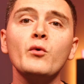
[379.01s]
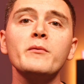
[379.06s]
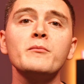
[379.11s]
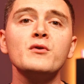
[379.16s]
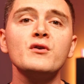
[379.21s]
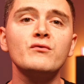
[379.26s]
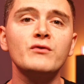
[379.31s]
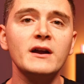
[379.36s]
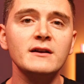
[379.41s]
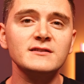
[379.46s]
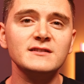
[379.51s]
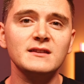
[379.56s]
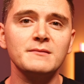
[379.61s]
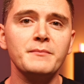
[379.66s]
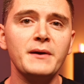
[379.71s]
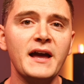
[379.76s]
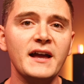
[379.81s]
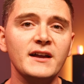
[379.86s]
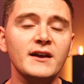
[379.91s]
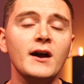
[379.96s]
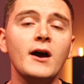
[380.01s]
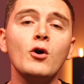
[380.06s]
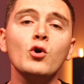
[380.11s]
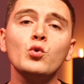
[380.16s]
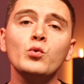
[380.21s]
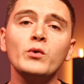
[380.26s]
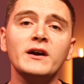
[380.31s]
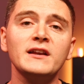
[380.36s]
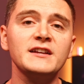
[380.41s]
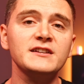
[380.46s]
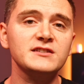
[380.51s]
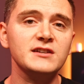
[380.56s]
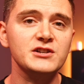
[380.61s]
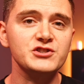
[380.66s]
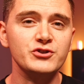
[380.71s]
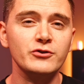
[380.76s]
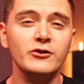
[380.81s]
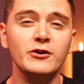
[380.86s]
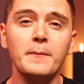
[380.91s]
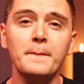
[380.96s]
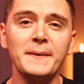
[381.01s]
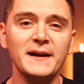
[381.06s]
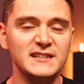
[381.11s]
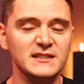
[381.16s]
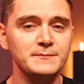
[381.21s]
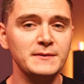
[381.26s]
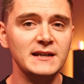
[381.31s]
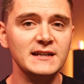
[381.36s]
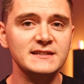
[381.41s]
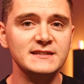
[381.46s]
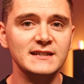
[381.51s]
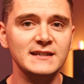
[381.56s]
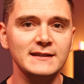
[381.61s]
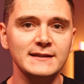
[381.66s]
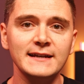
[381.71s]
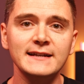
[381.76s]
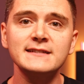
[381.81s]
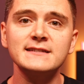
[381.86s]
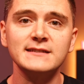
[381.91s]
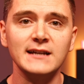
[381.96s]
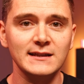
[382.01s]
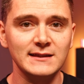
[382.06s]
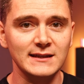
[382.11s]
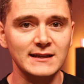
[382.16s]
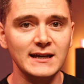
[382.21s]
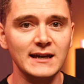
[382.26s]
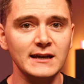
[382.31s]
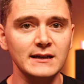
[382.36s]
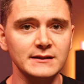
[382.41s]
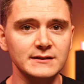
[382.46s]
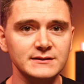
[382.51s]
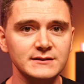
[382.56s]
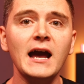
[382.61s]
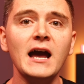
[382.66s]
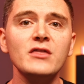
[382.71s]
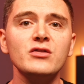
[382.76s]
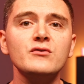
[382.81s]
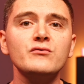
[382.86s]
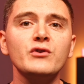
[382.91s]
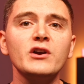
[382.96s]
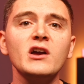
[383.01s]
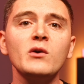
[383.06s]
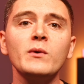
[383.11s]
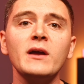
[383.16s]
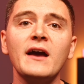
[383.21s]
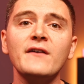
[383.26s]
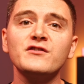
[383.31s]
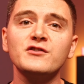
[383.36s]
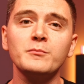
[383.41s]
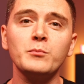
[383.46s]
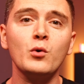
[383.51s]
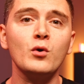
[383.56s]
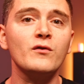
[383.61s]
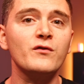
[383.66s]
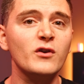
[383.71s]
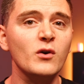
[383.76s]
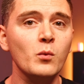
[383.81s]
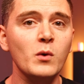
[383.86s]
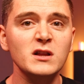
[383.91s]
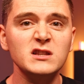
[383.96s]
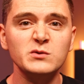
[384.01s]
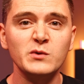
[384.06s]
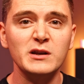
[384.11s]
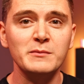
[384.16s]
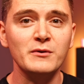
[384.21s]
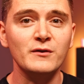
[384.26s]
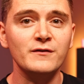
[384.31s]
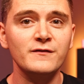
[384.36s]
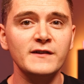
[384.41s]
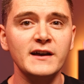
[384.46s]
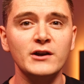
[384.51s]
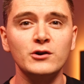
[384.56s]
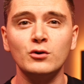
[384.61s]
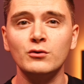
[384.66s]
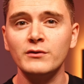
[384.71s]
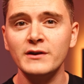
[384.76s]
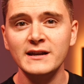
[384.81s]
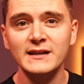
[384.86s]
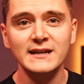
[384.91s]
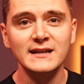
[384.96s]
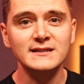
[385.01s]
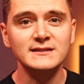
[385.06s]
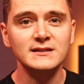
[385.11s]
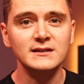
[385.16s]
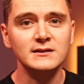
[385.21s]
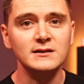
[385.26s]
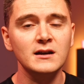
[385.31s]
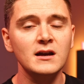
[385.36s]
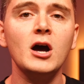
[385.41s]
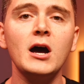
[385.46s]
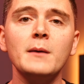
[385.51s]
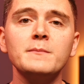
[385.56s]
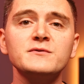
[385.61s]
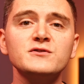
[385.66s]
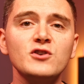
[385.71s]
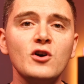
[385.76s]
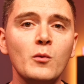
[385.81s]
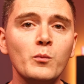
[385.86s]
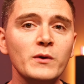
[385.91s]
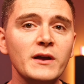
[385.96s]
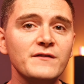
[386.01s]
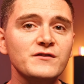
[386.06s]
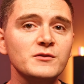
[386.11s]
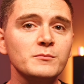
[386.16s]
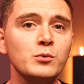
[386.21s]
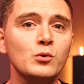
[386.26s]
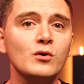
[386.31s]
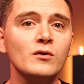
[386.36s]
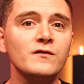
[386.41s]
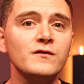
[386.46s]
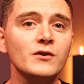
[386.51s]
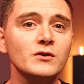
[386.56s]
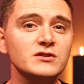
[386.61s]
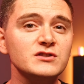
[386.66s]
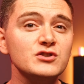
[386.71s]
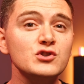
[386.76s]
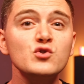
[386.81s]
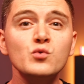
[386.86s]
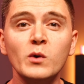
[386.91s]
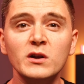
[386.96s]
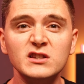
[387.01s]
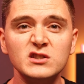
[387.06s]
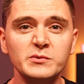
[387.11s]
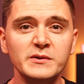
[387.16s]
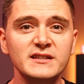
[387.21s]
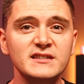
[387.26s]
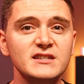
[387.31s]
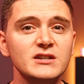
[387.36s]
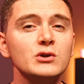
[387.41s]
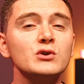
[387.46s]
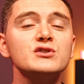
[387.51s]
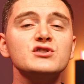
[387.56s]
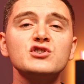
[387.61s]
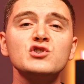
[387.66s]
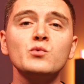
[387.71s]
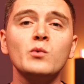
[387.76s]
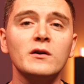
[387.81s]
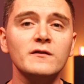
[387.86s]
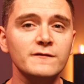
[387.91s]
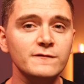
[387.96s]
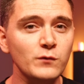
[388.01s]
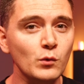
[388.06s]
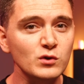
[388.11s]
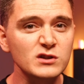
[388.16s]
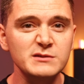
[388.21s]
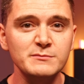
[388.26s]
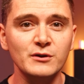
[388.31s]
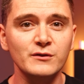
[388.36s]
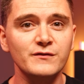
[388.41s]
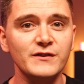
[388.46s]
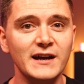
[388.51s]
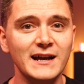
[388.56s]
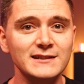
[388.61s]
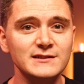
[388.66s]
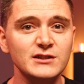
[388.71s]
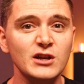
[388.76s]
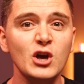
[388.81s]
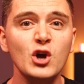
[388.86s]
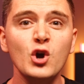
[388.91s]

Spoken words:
we move around to the back, I'll quickly touch on compatibility inside the case. At the rear we have support for a 120mm fan or radiator, up top we have support for two 120 or two 140mm fans,